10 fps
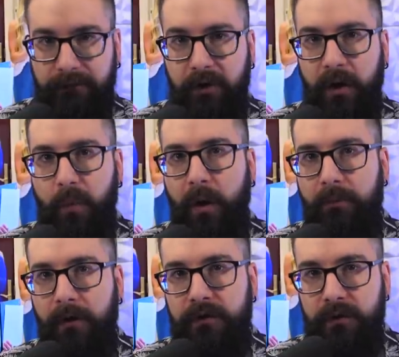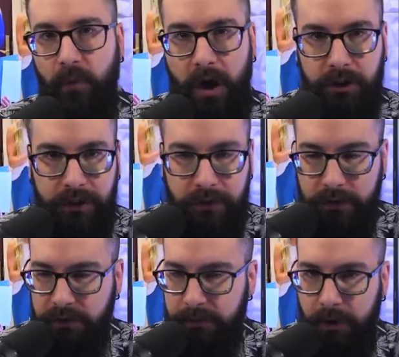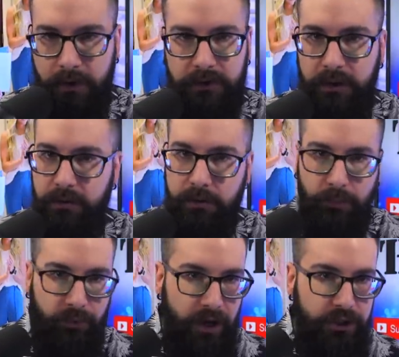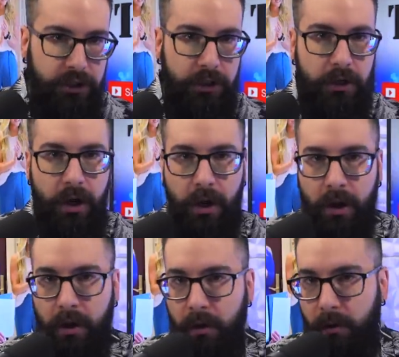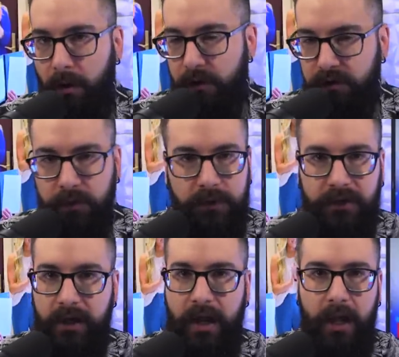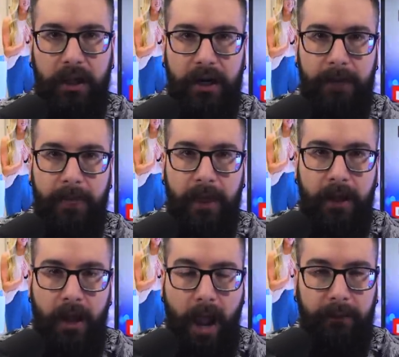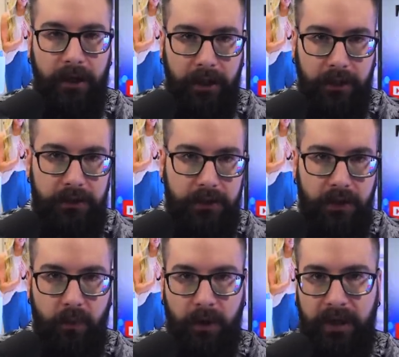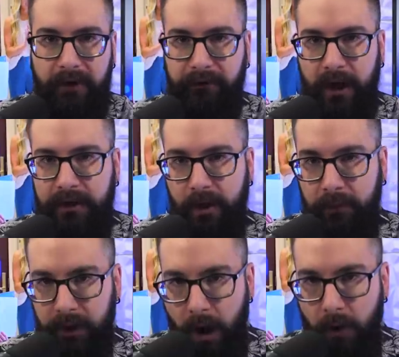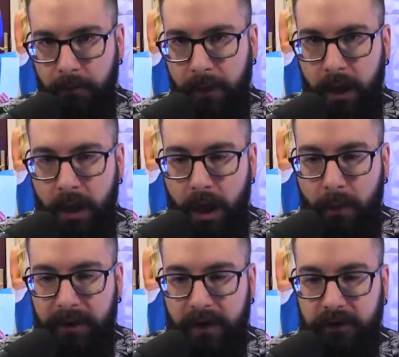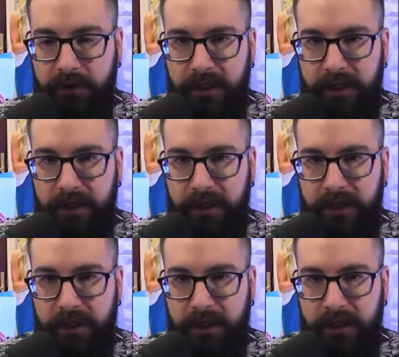if you're a queer person watching this experiencing depression, or suicidality, I'm going to link you to the Queer Lifeline down below because